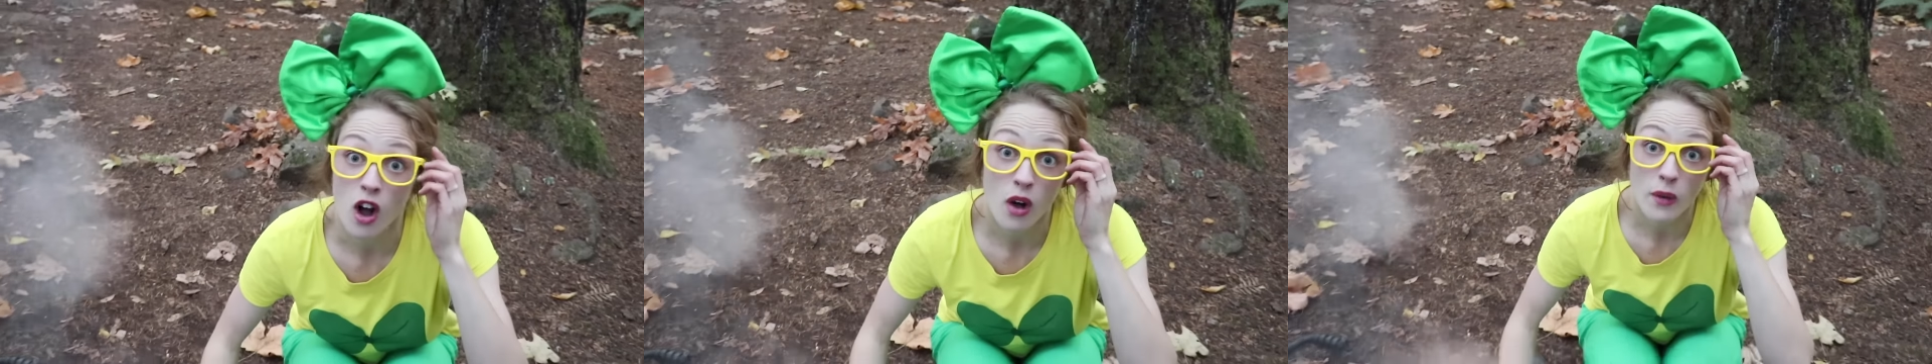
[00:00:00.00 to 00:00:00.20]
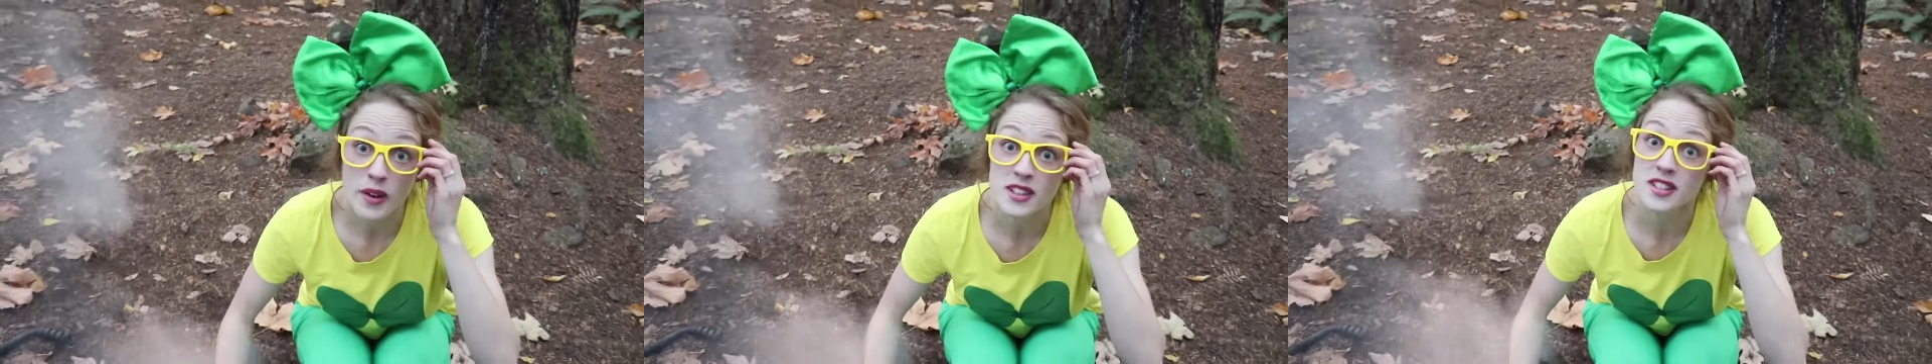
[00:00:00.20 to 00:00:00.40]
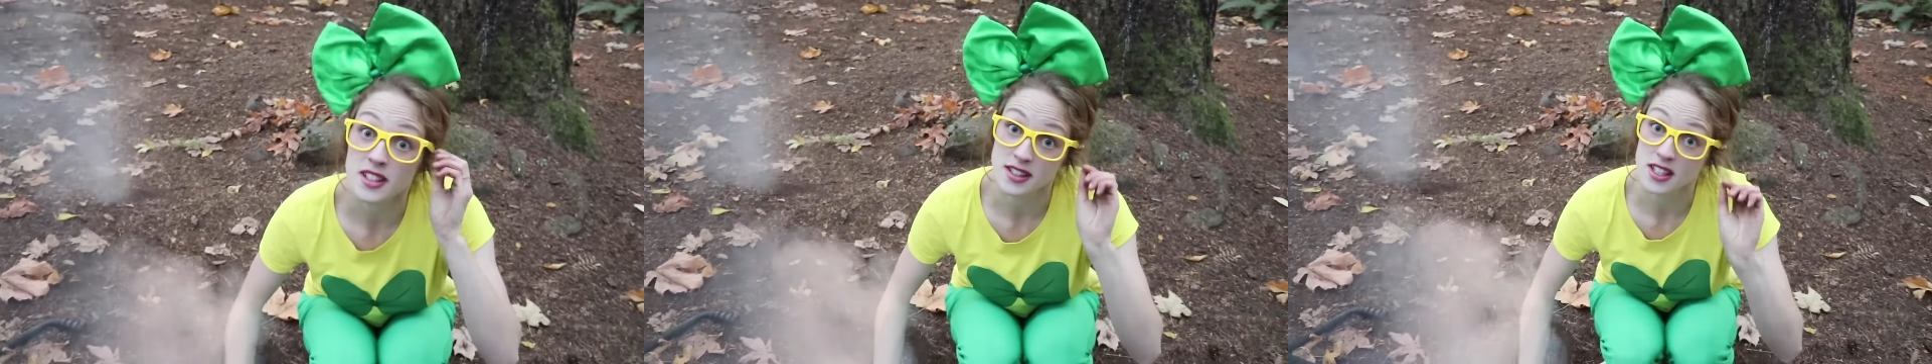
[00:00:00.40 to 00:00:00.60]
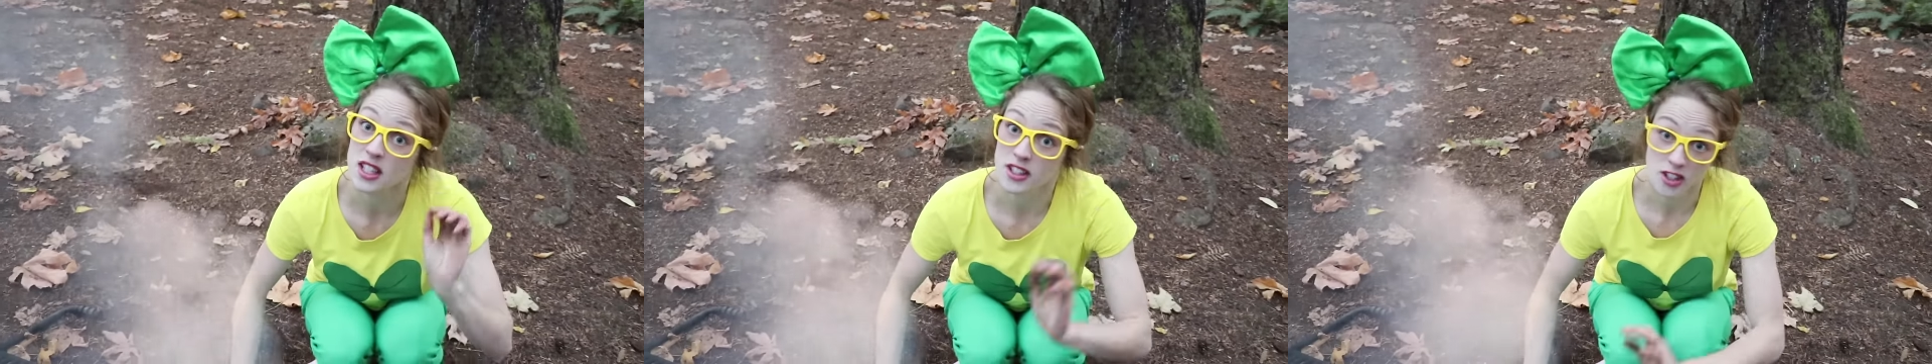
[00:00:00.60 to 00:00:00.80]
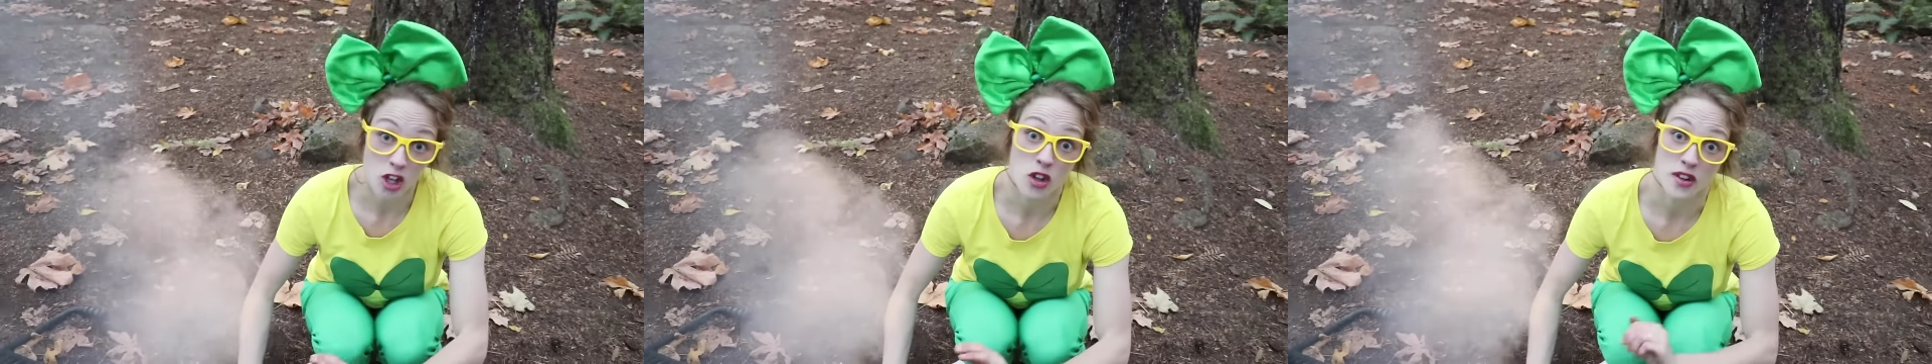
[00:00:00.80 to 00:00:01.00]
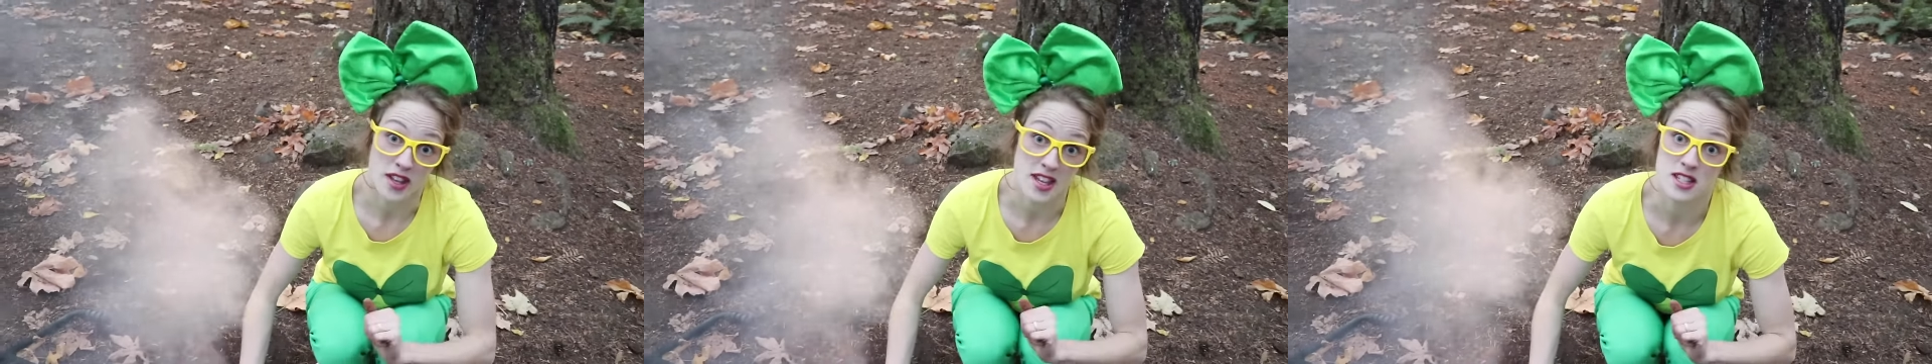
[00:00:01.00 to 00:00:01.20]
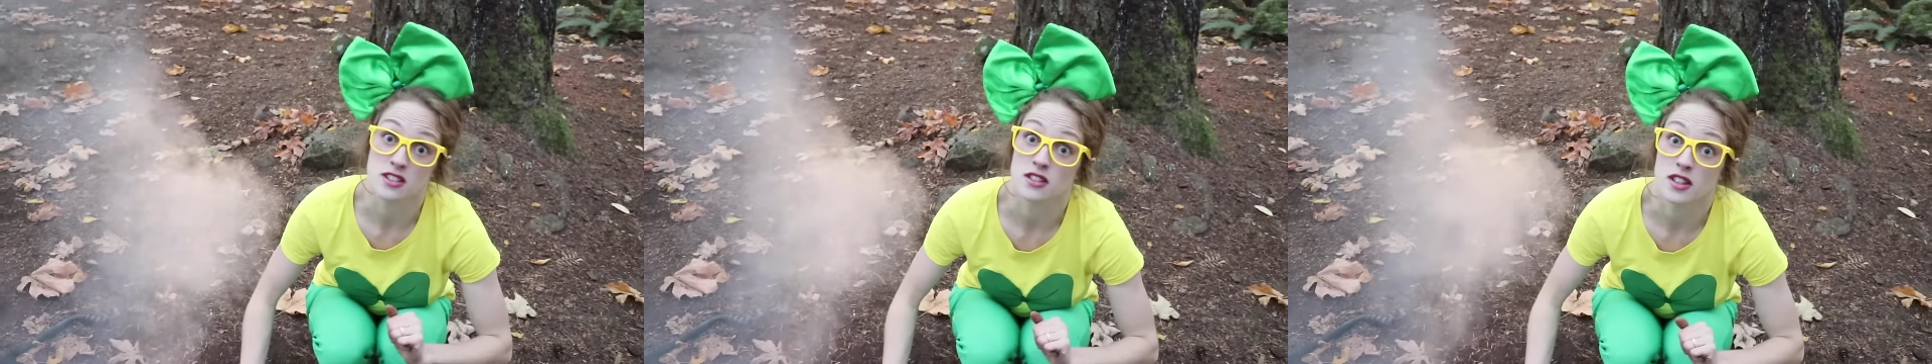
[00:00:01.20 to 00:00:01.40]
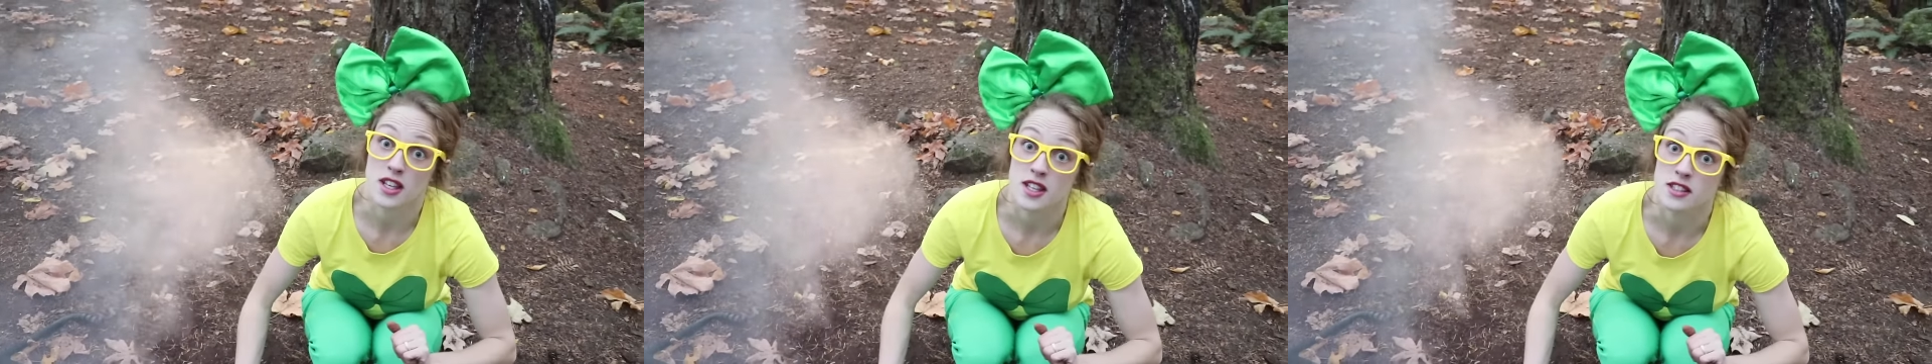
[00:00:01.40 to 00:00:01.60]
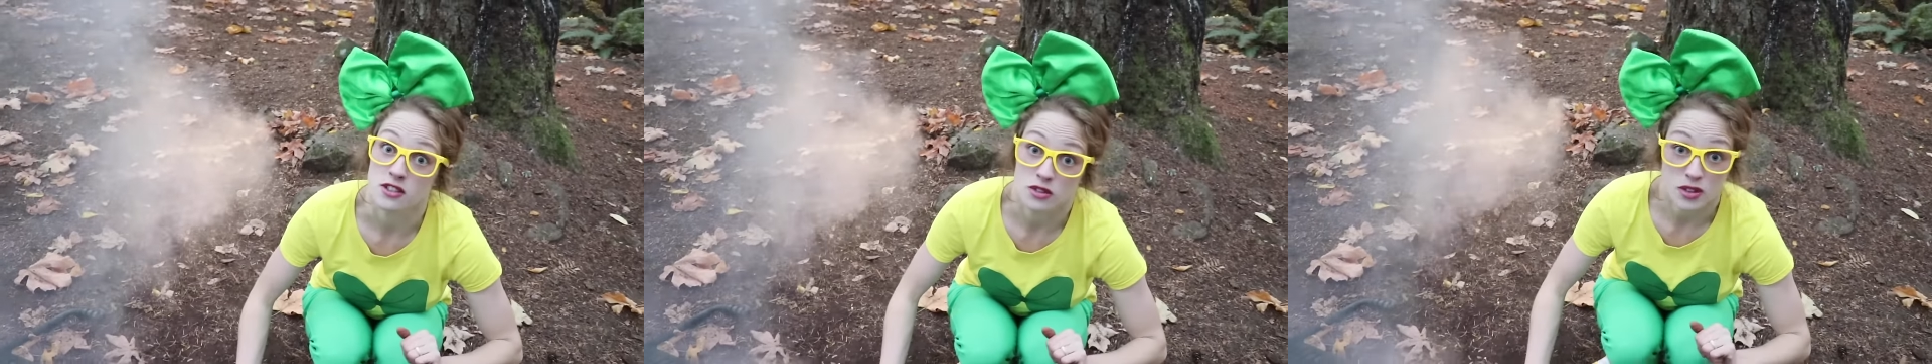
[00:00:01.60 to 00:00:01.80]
Always let the adult handle this,